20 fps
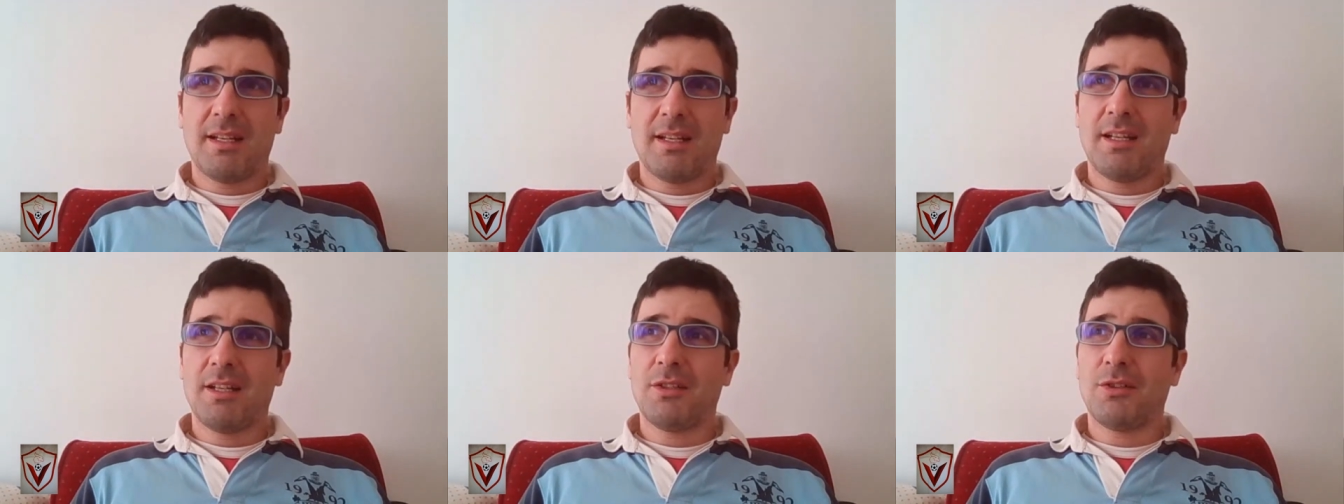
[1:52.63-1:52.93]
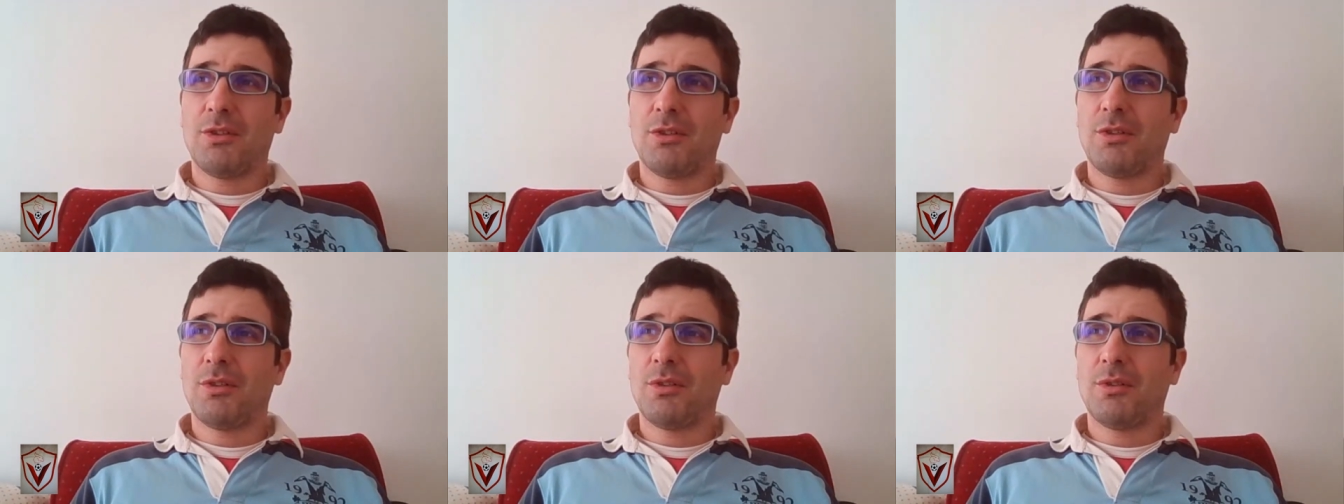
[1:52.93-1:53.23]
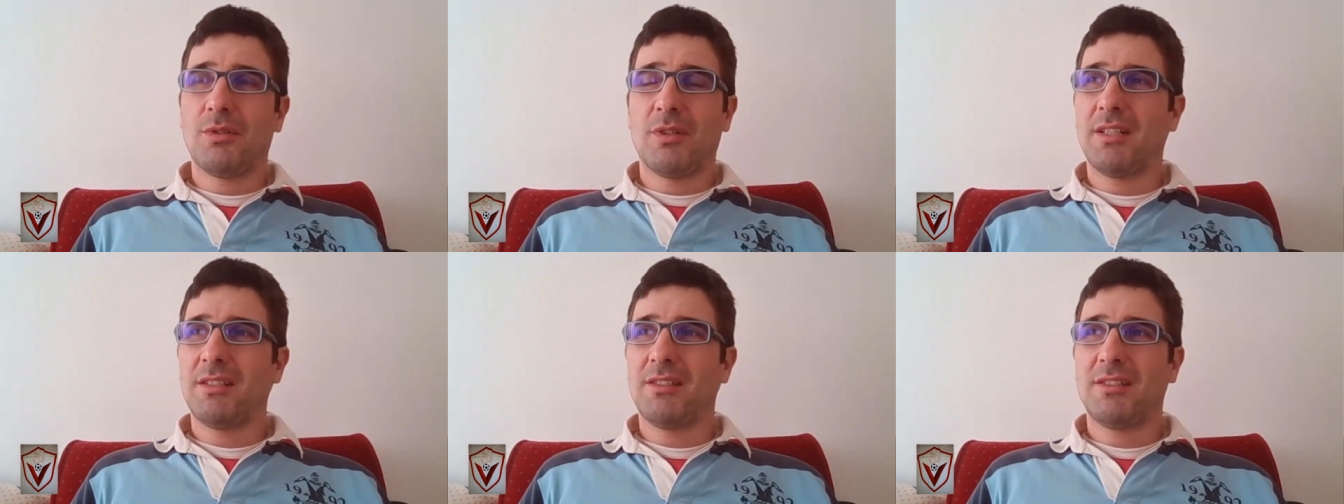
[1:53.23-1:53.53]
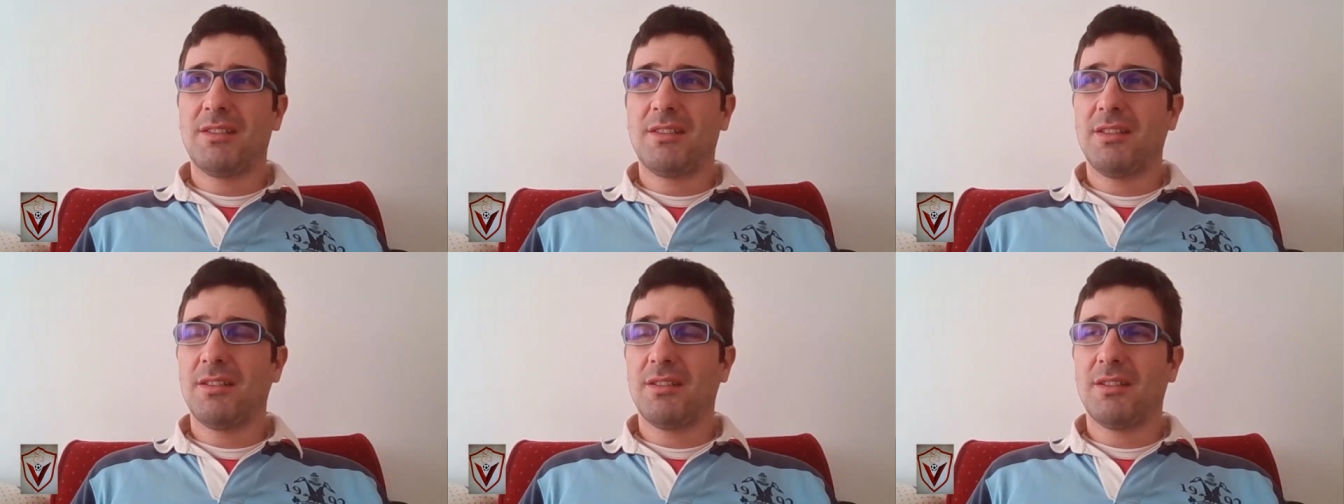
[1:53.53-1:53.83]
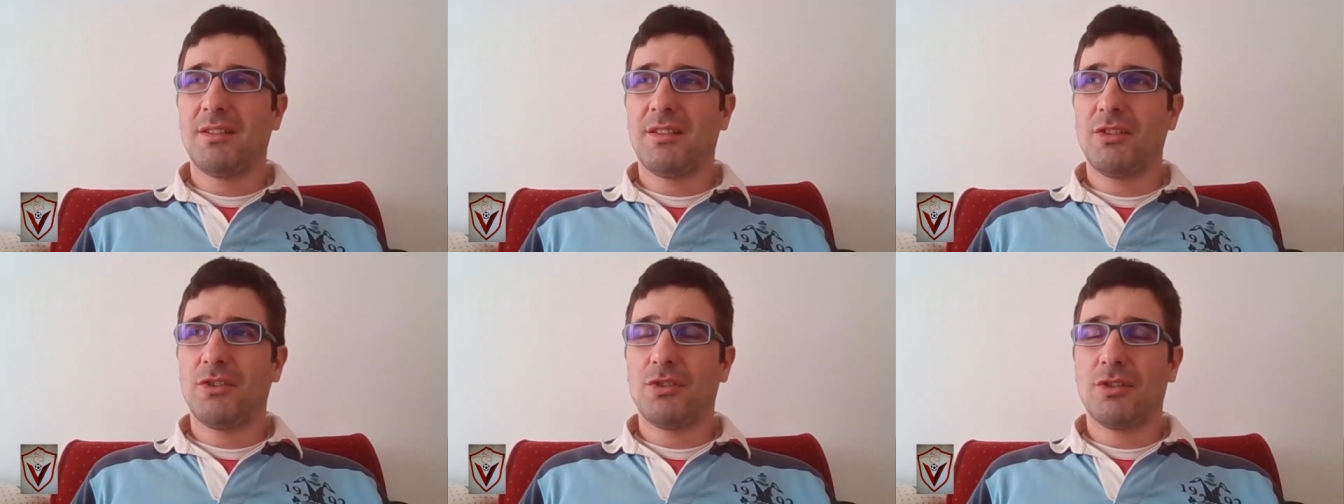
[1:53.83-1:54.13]
I don't know. I see
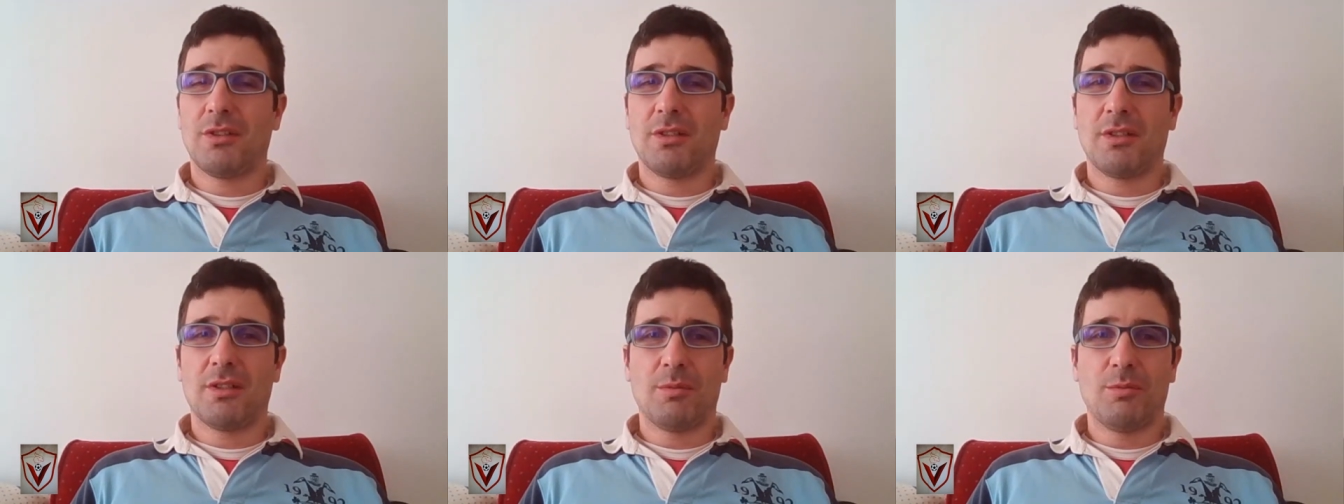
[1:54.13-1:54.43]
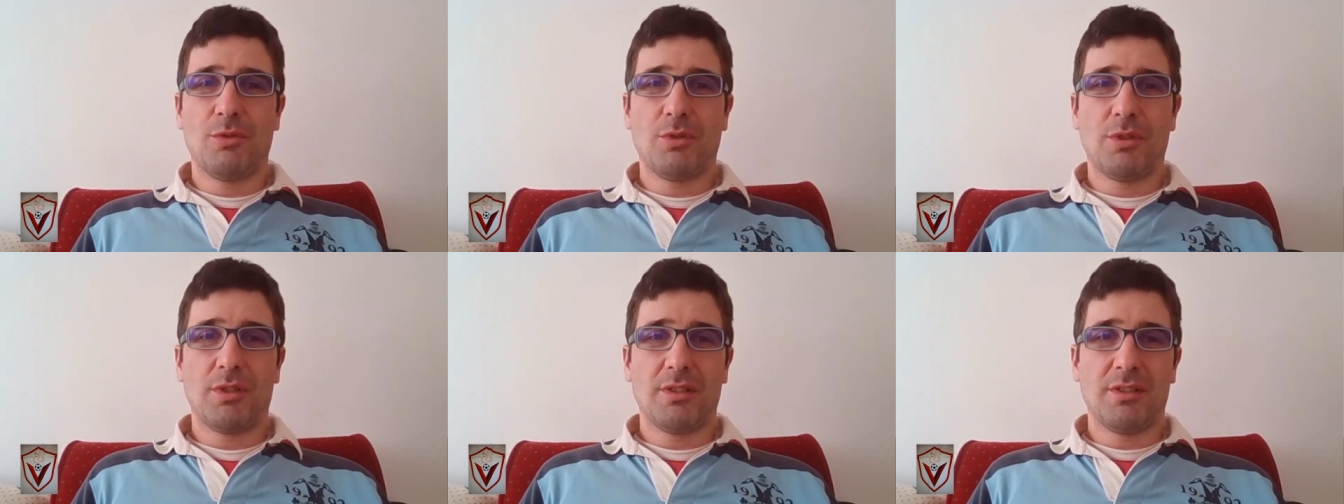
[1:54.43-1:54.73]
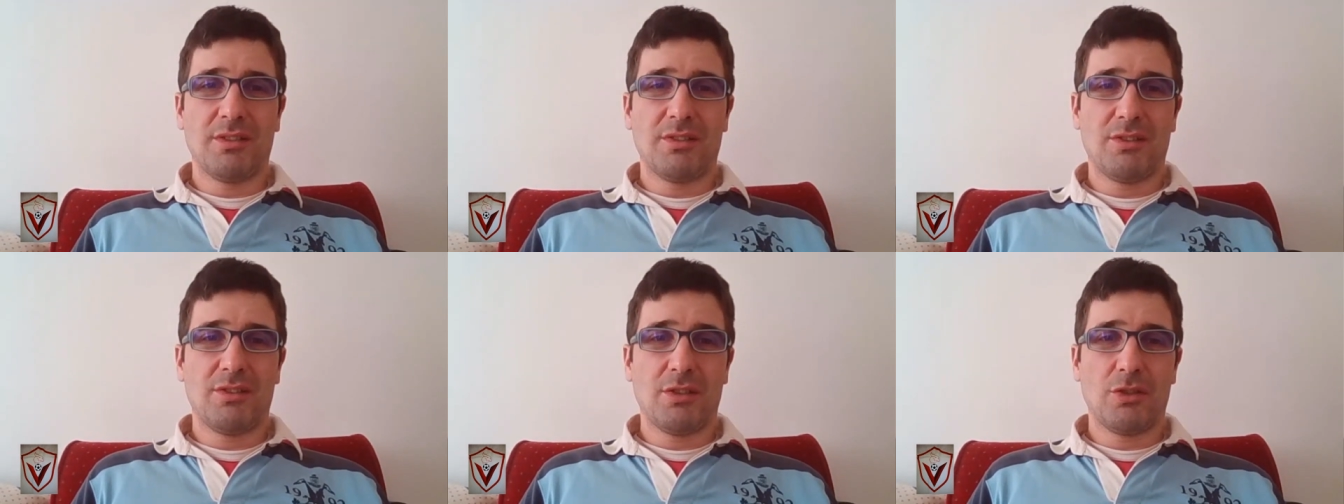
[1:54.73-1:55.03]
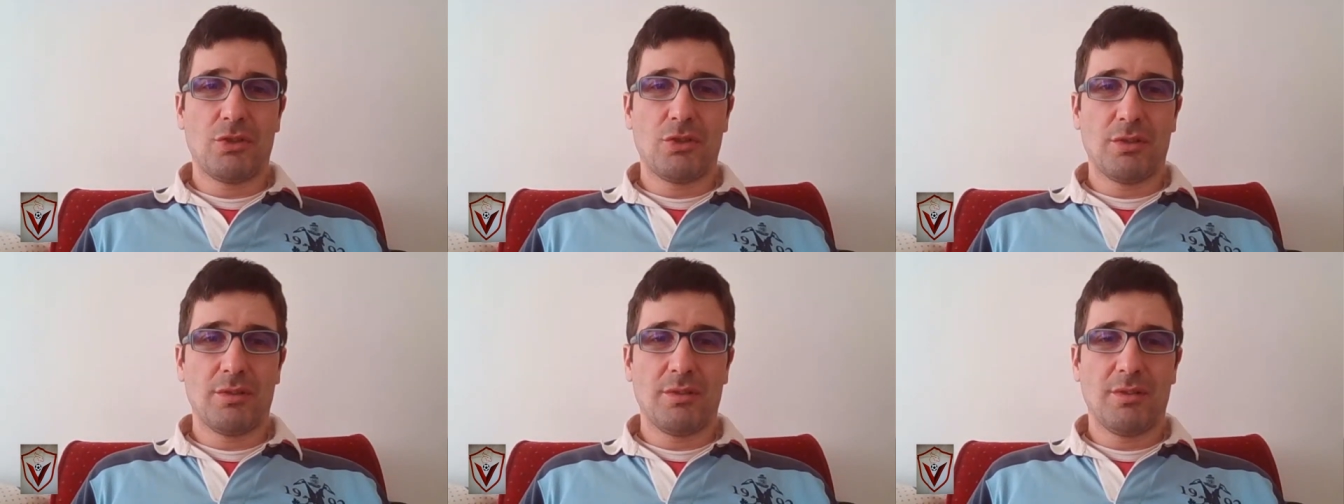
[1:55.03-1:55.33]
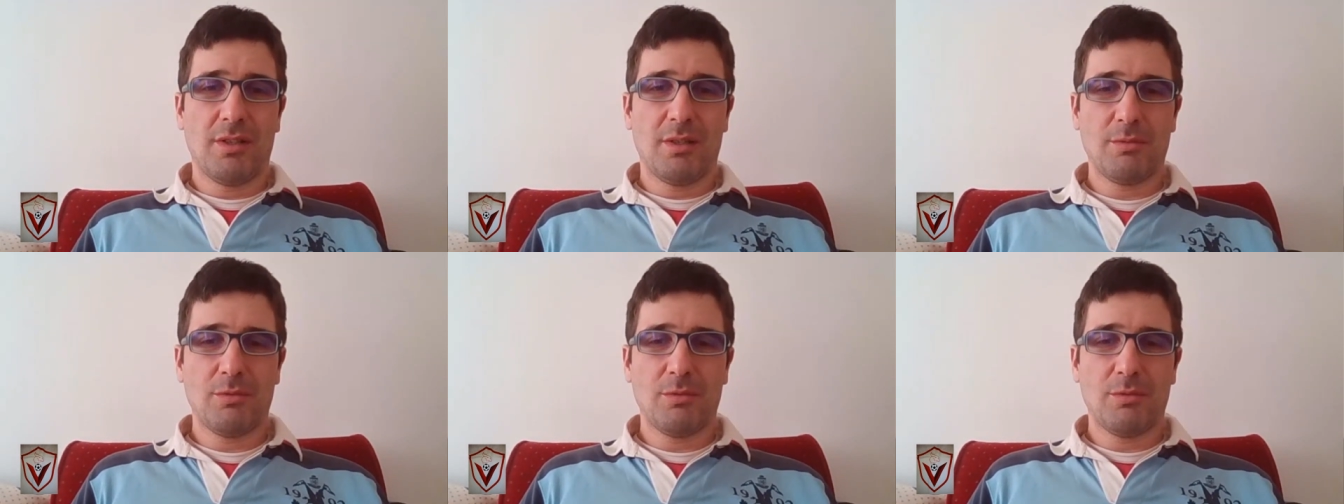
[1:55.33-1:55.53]
a Rinya Nakamura decision.